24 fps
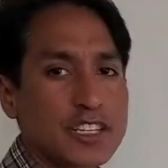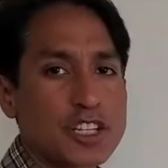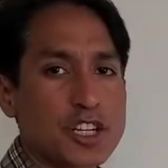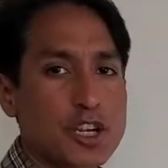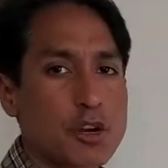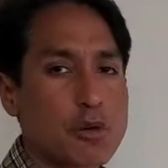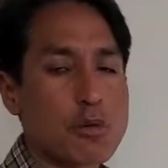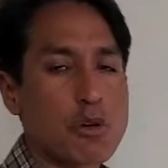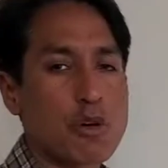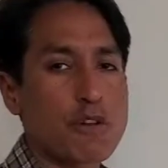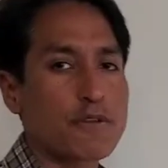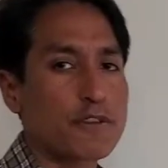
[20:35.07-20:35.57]
to
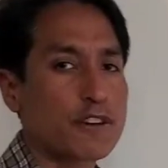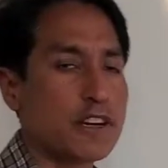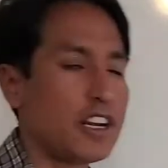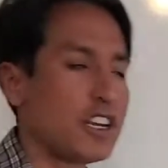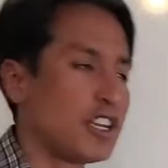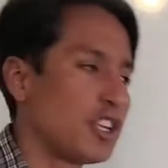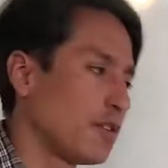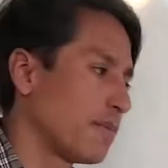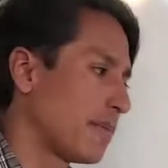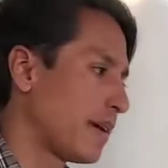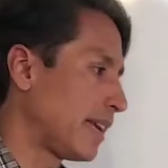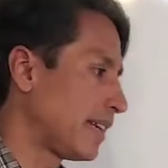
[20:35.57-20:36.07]
go over it.
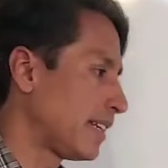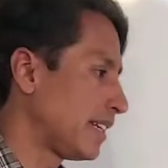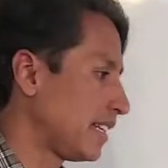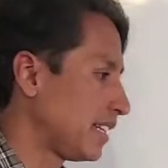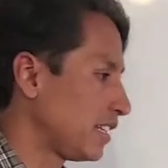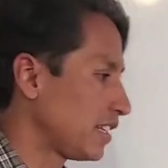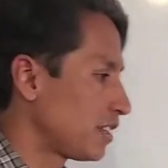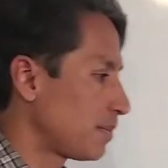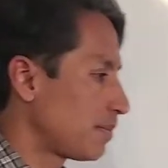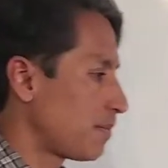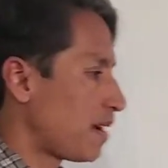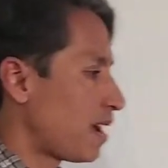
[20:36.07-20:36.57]
You might
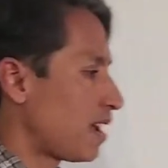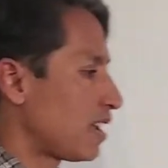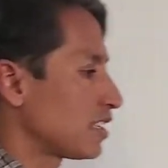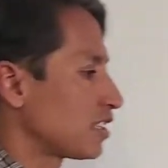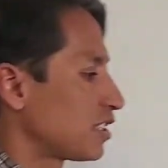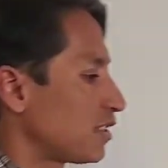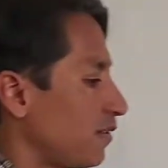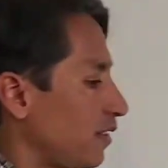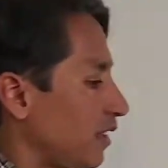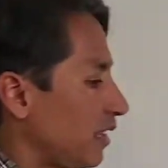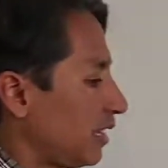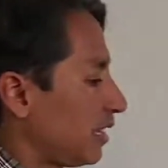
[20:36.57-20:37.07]
need to pause
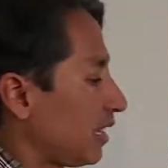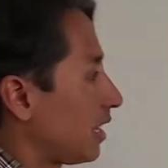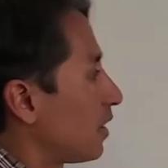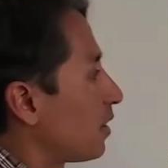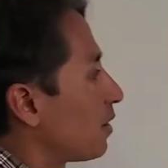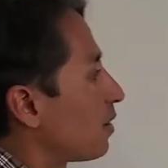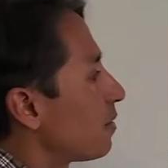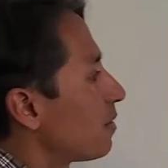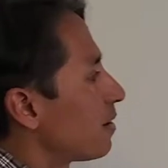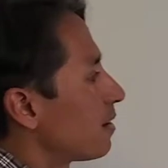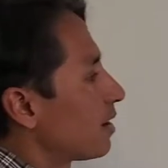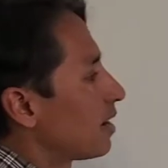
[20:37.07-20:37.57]
the
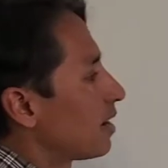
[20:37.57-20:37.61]
video.